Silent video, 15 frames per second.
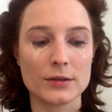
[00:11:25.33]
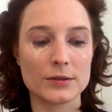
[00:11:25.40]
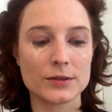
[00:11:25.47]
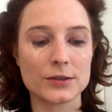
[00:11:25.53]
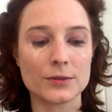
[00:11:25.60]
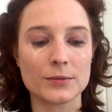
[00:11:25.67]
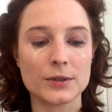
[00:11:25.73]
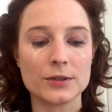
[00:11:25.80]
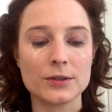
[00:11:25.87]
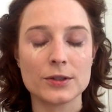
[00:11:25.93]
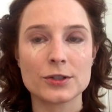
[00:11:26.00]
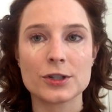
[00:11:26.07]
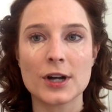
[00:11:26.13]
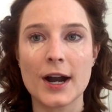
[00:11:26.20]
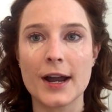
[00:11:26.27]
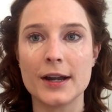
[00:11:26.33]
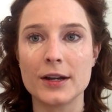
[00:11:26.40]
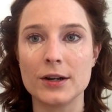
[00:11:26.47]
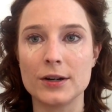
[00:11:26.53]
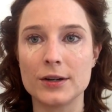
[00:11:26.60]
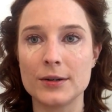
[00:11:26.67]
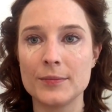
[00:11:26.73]
So we do the
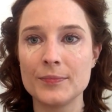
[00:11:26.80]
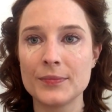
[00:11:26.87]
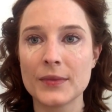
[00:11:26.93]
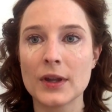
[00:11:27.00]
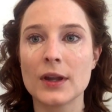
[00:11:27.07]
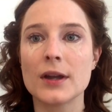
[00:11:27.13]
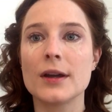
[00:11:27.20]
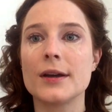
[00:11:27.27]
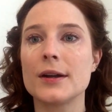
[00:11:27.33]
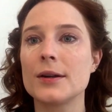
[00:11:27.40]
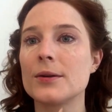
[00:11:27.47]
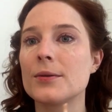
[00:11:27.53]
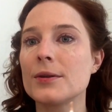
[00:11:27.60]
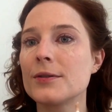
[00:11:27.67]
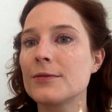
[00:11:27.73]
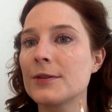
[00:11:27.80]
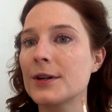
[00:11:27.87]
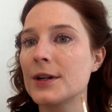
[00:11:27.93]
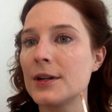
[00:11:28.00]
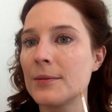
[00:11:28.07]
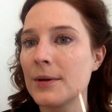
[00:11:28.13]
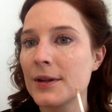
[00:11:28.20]
triangle, and I don't want to
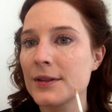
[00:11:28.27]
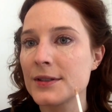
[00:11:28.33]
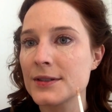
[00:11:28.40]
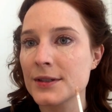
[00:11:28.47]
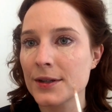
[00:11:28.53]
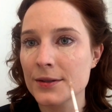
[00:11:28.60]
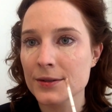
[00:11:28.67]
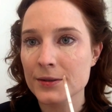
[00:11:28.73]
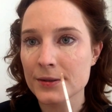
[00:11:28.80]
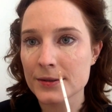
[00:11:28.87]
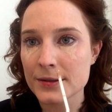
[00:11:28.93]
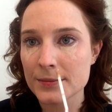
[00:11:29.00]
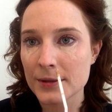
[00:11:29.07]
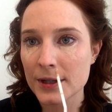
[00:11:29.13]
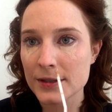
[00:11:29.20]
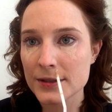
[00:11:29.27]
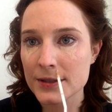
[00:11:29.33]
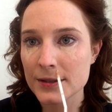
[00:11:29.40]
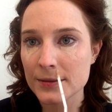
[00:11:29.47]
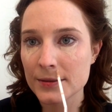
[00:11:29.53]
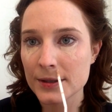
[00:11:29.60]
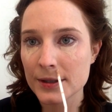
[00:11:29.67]
forget about these other little spots
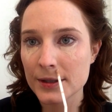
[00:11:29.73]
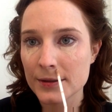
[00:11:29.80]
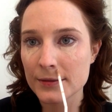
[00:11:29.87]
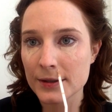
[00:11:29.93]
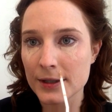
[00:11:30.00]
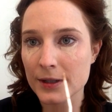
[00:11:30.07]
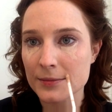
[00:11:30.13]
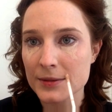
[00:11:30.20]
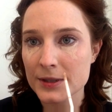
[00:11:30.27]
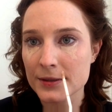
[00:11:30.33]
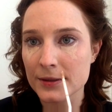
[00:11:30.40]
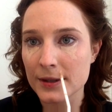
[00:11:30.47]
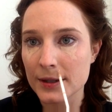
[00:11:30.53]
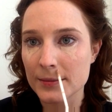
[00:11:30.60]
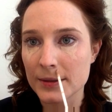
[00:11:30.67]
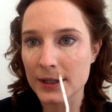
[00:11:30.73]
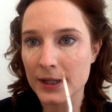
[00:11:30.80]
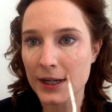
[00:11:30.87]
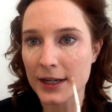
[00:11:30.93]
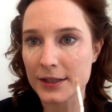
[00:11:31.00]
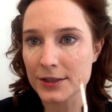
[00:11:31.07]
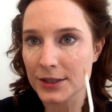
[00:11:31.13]
that we covered up, so I'm going
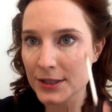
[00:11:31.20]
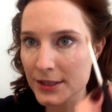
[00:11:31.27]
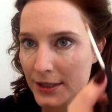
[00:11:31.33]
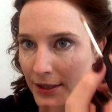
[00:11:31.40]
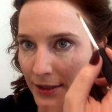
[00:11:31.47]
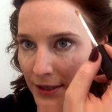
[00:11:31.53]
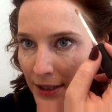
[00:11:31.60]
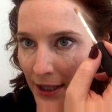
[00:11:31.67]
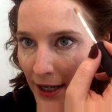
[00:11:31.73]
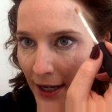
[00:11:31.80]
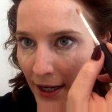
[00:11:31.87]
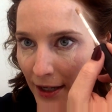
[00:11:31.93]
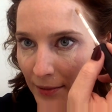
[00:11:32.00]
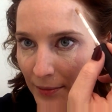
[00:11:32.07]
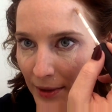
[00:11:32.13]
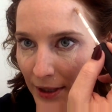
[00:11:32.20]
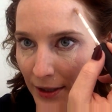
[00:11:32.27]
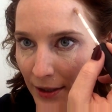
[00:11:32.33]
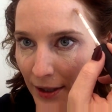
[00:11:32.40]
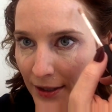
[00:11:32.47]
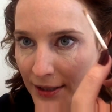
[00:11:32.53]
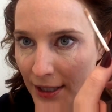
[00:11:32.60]
to add just a tad
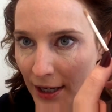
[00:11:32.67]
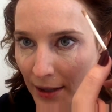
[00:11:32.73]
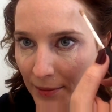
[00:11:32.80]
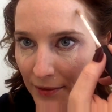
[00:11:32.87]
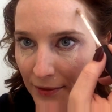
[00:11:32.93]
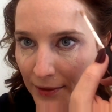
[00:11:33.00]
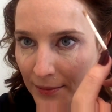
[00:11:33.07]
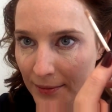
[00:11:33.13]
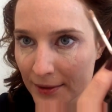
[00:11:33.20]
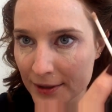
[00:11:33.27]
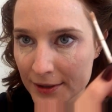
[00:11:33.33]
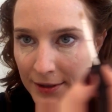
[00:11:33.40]
bit on top of them.